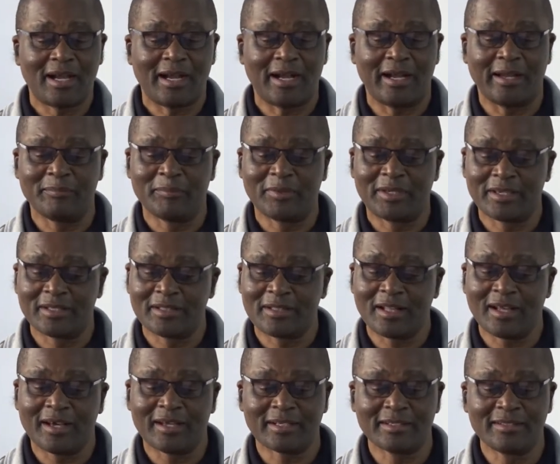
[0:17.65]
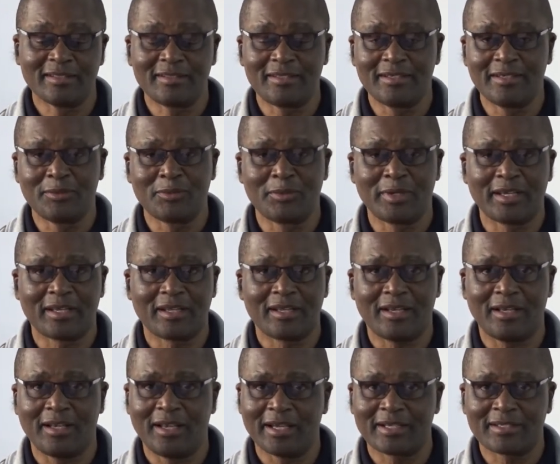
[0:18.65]
I'm Ketla Rintingwe,
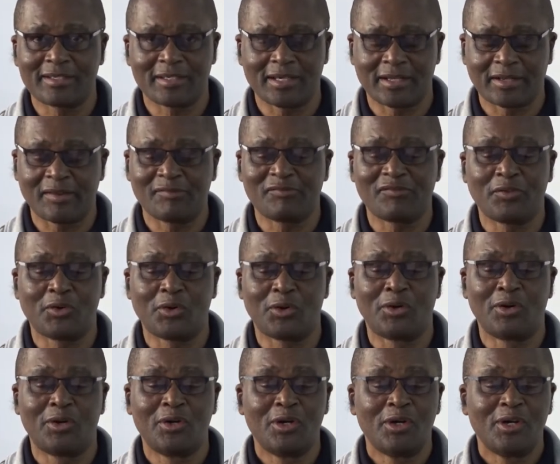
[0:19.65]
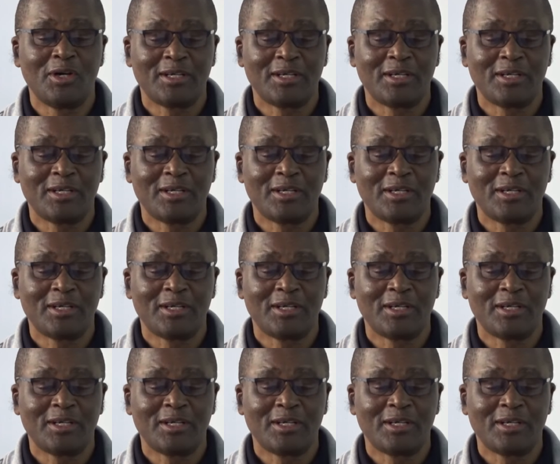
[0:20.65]
Lecturer for